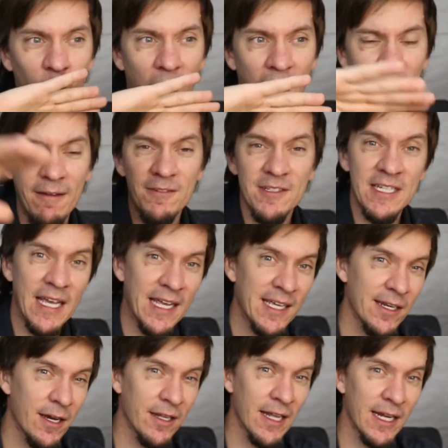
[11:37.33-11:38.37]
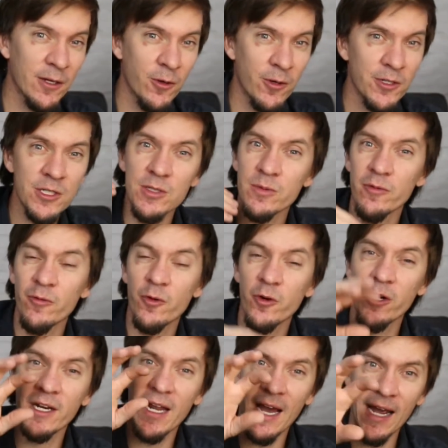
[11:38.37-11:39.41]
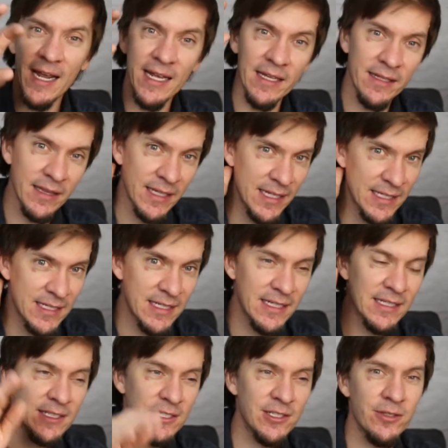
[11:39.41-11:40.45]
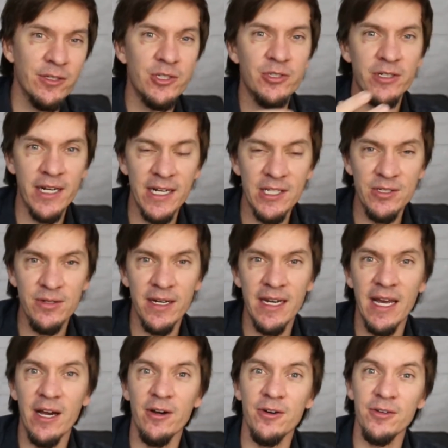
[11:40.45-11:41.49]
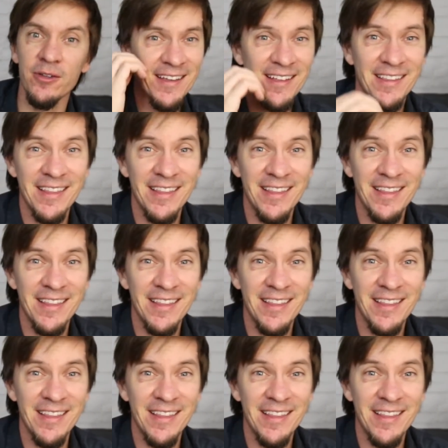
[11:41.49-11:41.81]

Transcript: I've taken online courses before and I listen to the trends right now.